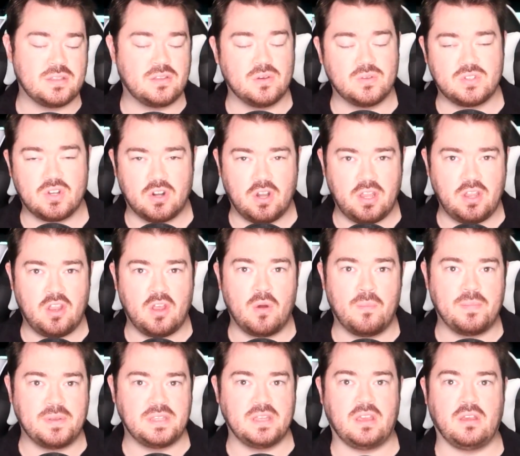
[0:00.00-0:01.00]
Those are in no
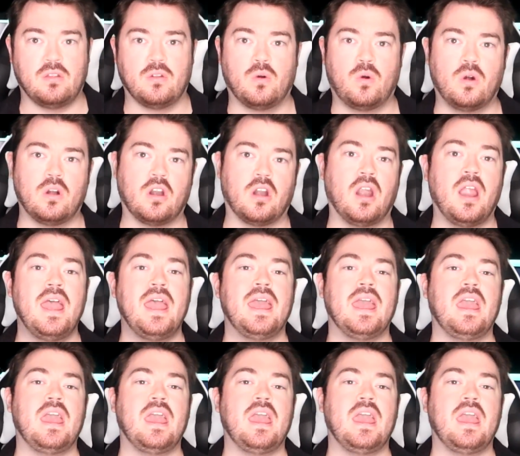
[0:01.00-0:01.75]
particular order.